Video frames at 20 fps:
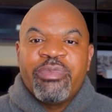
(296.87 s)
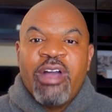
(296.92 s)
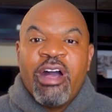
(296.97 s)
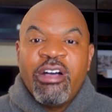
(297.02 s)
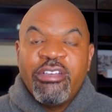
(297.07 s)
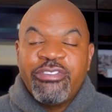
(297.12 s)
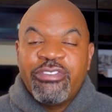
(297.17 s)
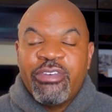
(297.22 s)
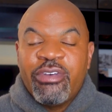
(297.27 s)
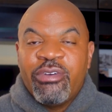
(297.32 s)

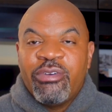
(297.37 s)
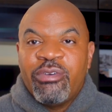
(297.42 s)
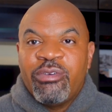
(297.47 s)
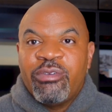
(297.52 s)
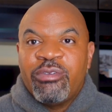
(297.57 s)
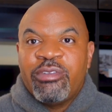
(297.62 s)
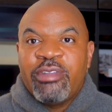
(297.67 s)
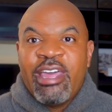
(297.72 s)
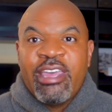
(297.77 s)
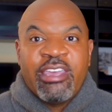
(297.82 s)

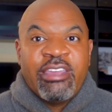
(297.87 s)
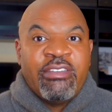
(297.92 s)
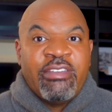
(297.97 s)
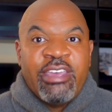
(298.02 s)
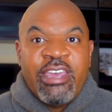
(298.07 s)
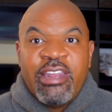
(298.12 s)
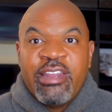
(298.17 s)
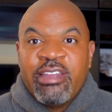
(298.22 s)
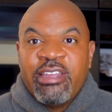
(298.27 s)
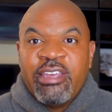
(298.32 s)
Also, like in
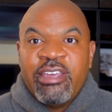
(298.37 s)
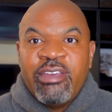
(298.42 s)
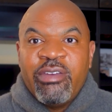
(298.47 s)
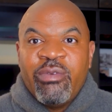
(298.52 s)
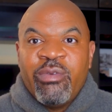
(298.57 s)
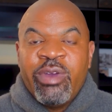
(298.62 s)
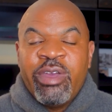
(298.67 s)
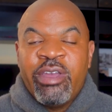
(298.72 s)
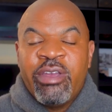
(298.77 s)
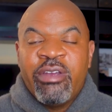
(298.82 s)
Italy,
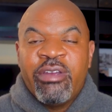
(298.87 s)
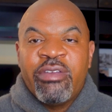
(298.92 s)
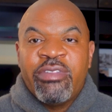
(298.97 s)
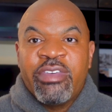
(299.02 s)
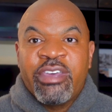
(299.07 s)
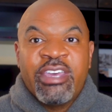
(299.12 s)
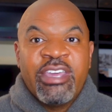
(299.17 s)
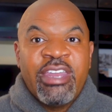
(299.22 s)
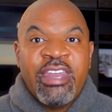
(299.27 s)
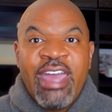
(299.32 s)
where
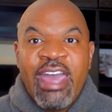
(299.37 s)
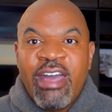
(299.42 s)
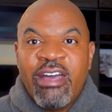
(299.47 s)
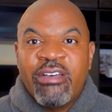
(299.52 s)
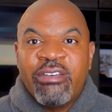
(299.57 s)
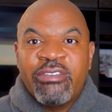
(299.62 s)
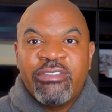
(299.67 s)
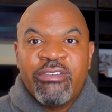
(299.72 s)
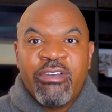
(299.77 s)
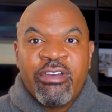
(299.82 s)
the
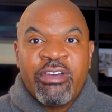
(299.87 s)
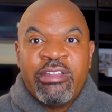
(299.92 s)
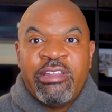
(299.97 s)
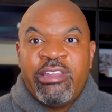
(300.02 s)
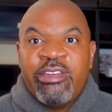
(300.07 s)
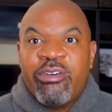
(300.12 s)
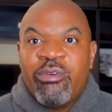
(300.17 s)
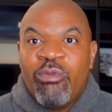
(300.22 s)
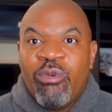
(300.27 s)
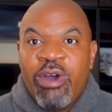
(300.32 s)
canals are
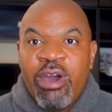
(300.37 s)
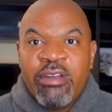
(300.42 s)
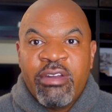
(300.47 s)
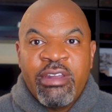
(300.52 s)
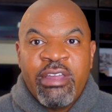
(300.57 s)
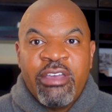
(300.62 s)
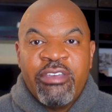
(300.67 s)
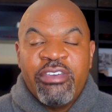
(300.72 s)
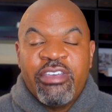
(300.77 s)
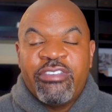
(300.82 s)
clear water
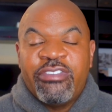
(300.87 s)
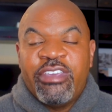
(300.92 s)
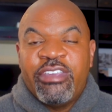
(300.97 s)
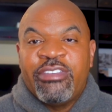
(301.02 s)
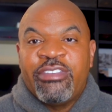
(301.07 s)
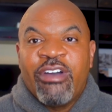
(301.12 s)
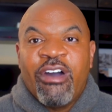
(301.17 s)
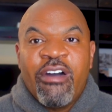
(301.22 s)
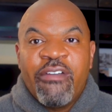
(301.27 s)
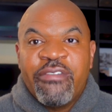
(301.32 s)
now, you can see
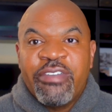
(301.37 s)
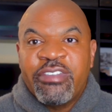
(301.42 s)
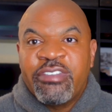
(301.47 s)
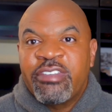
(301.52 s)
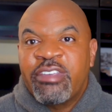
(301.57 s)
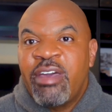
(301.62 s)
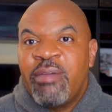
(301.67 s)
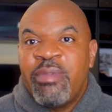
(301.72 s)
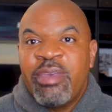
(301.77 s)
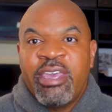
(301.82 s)
dolphins
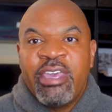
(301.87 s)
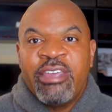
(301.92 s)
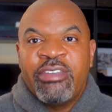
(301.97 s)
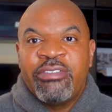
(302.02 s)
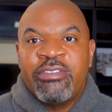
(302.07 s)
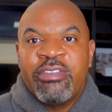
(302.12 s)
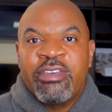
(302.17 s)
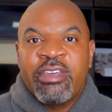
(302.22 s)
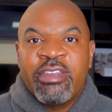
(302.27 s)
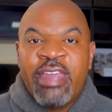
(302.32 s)
coming
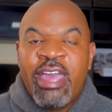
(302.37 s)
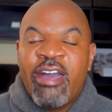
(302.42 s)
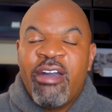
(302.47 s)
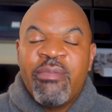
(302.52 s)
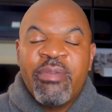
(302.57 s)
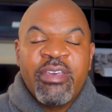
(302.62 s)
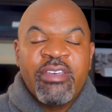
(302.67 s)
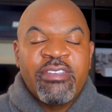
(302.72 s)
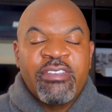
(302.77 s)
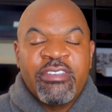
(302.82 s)
into the
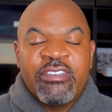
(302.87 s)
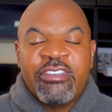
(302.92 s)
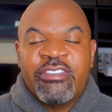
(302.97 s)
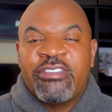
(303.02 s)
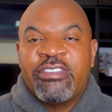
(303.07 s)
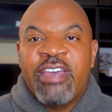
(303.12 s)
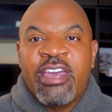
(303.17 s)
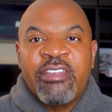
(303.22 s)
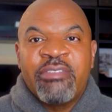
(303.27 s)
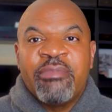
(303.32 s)
canal because there's
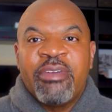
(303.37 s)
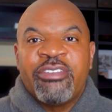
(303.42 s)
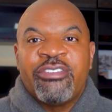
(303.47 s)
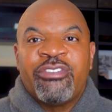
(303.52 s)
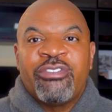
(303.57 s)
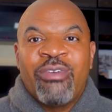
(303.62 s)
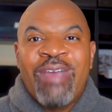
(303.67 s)
just not as much